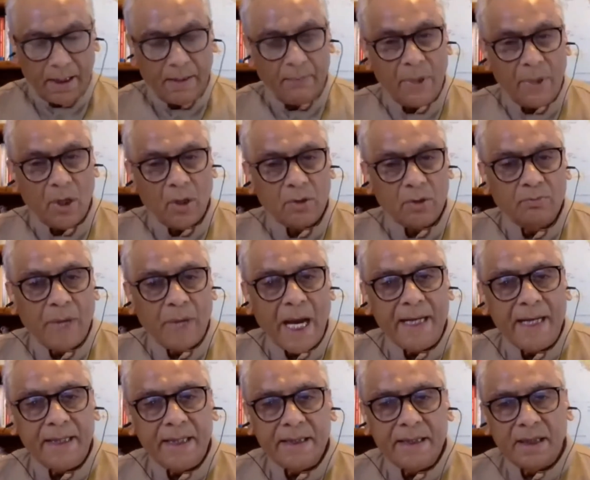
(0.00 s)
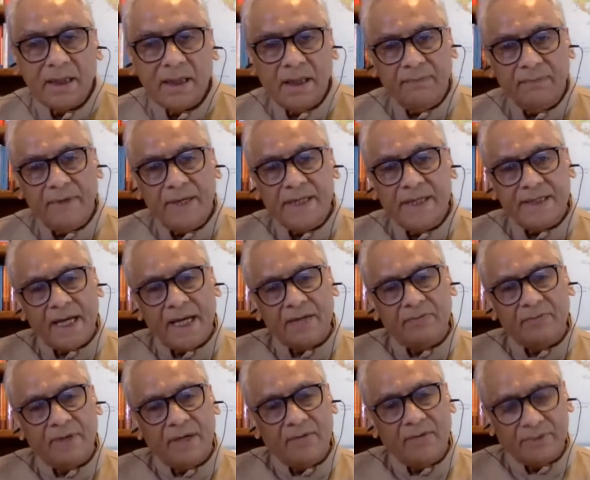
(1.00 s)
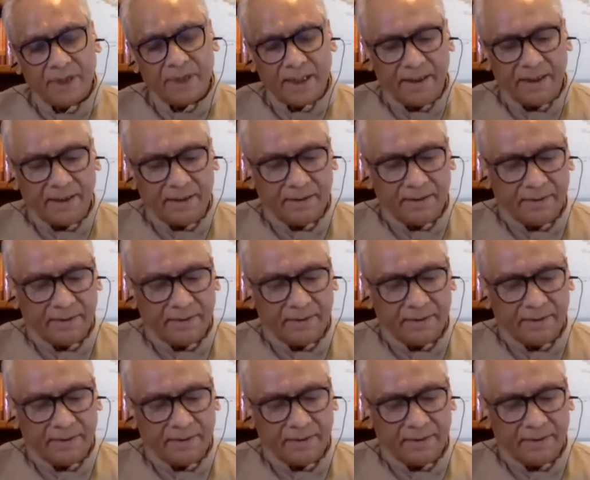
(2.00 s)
because mind is a living chat we have said